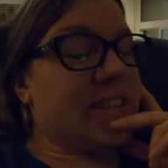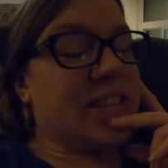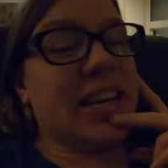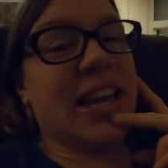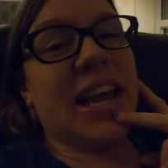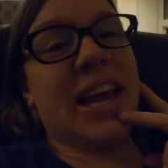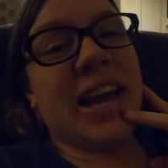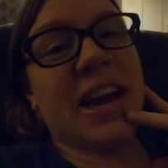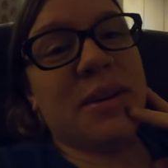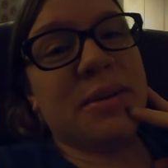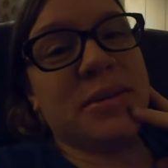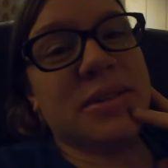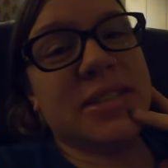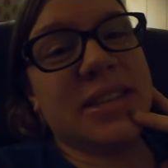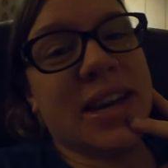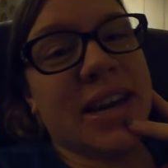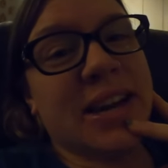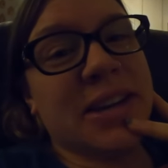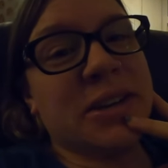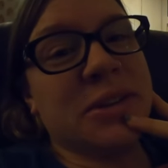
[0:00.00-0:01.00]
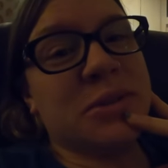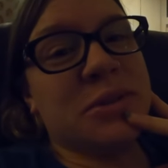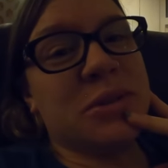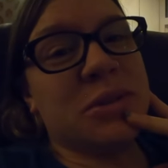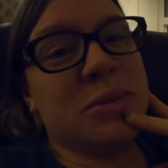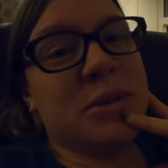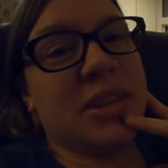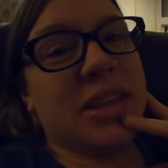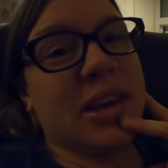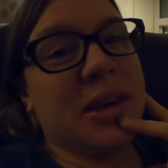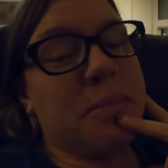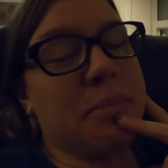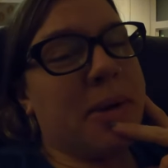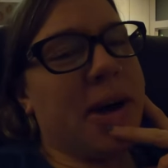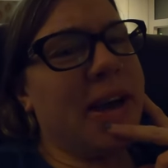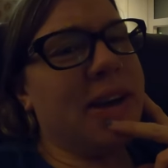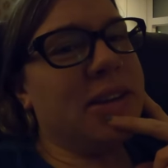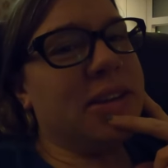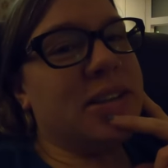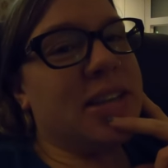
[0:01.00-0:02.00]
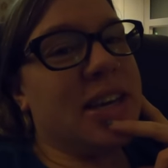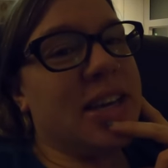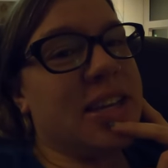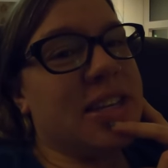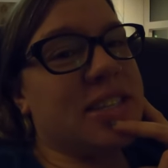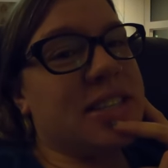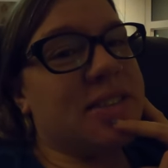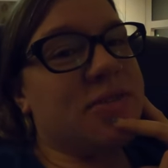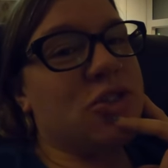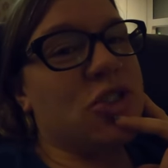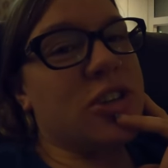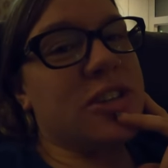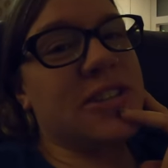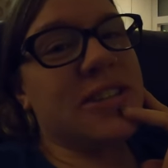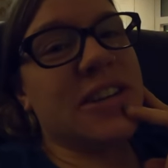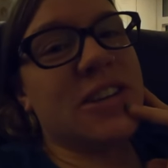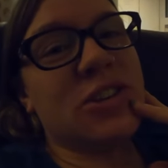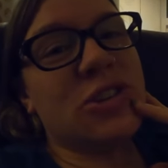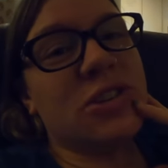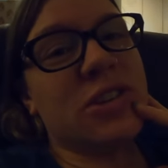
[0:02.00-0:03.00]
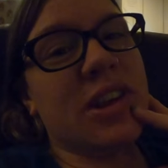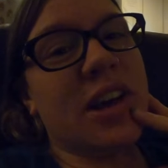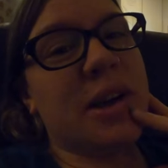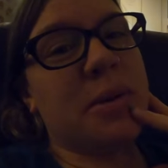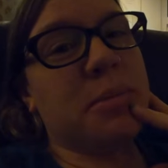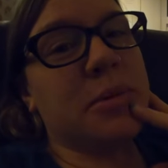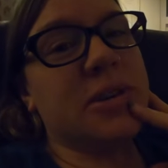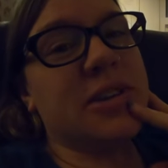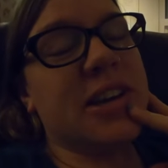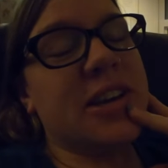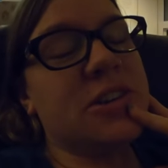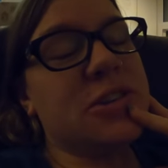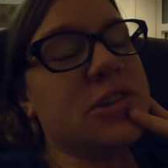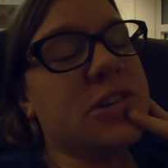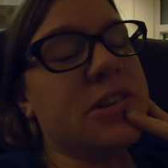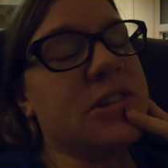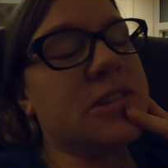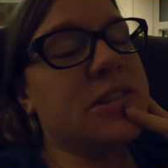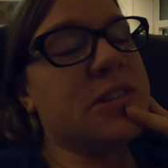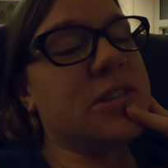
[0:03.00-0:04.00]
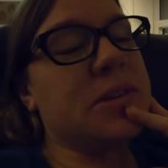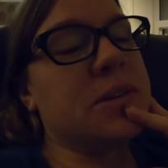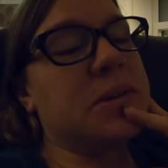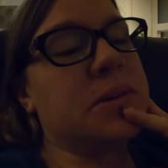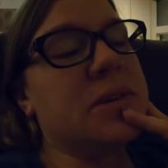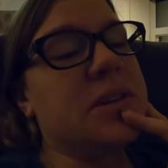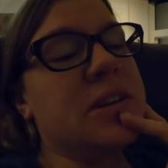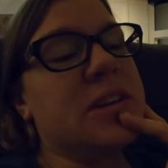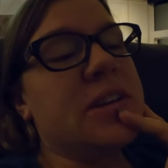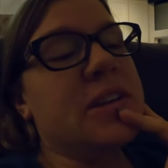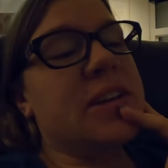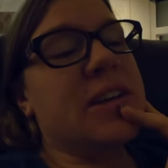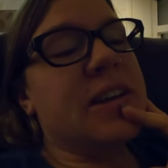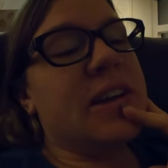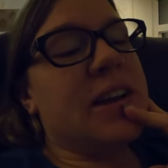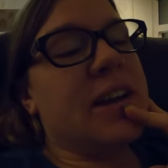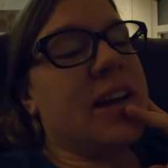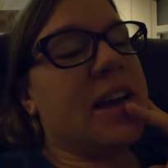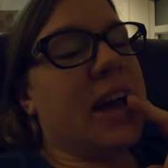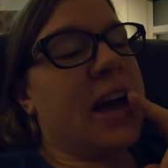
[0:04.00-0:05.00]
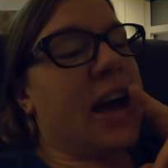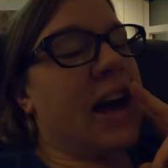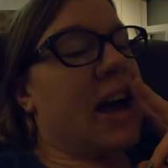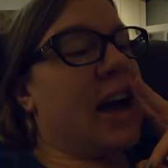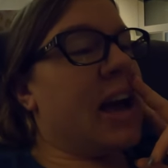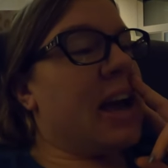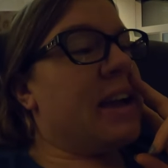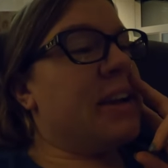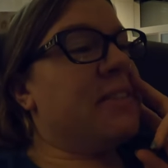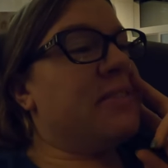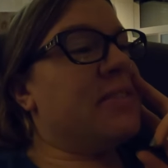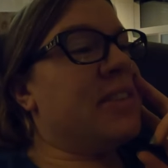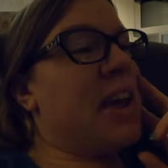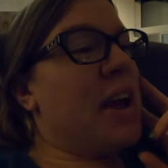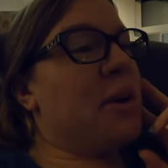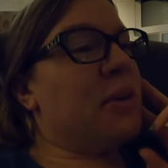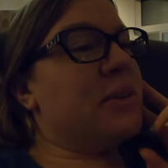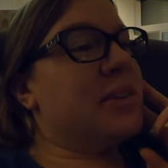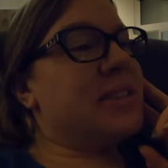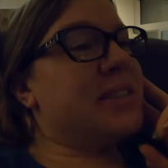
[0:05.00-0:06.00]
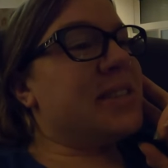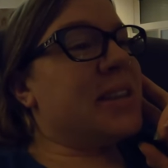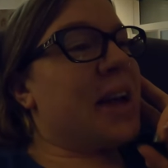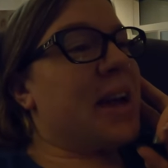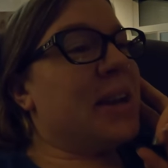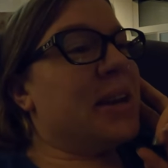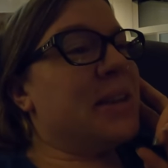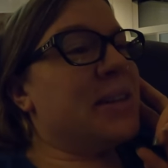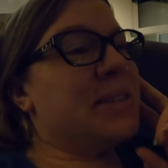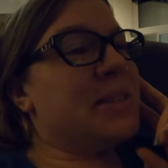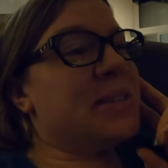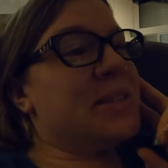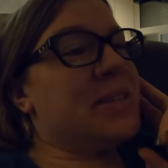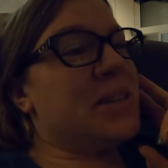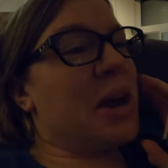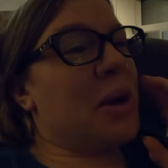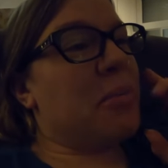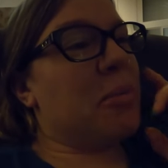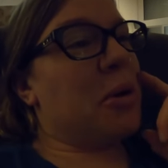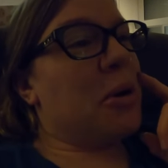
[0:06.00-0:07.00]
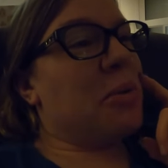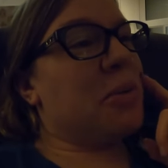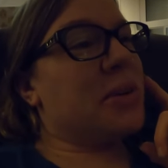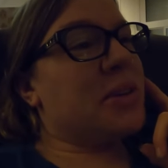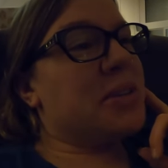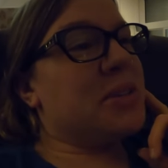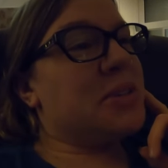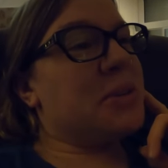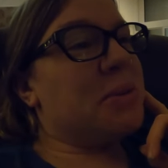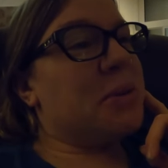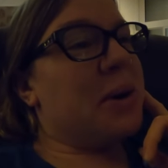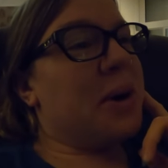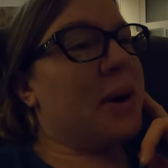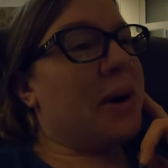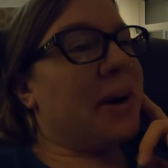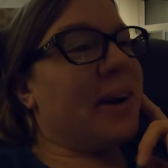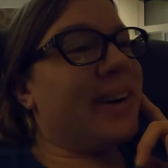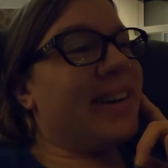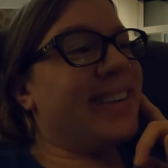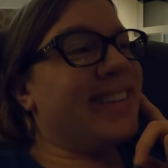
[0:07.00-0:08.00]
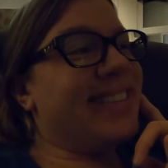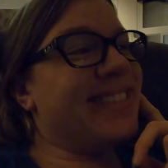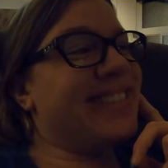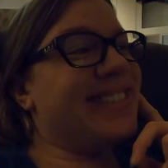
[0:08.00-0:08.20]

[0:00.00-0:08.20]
Today I was diagnosed with a mild case of gestational hypertension, so I've now decided to stop going so hard.